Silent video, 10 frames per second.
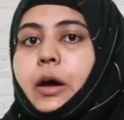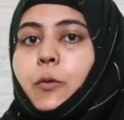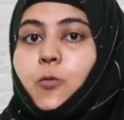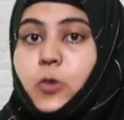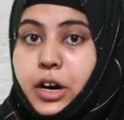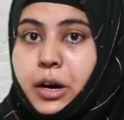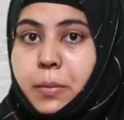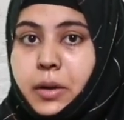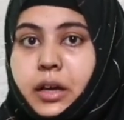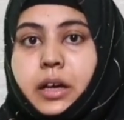
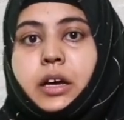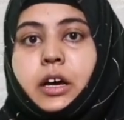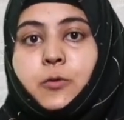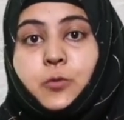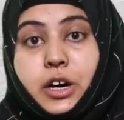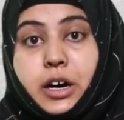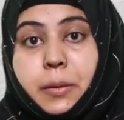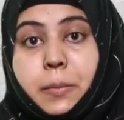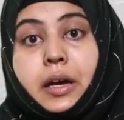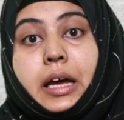Verb,
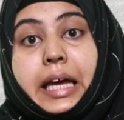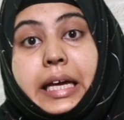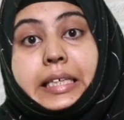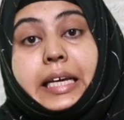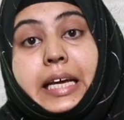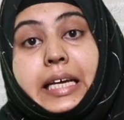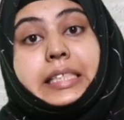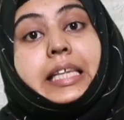it is